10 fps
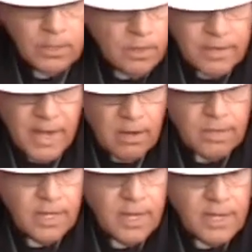No
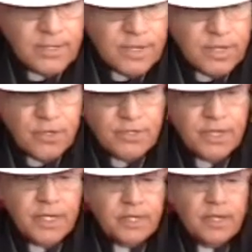doubt He has
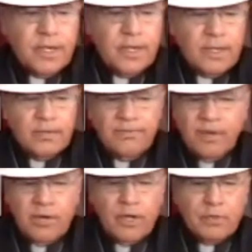interceded at
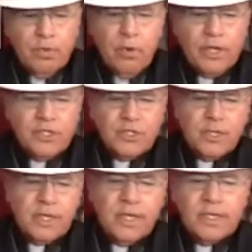various points
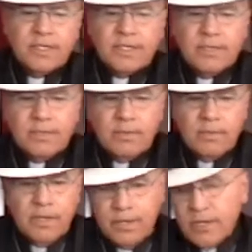to lead us
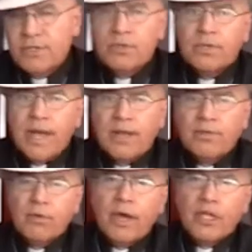in this or
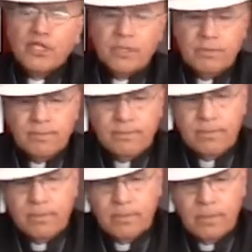that direction,
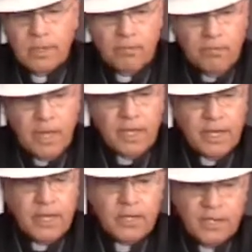
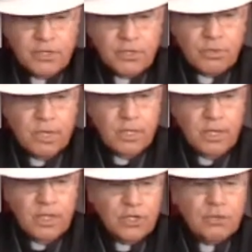mainly in history,
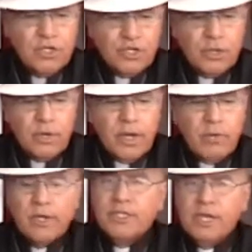to ensure a
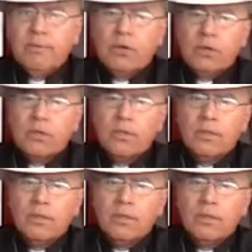Redeemer,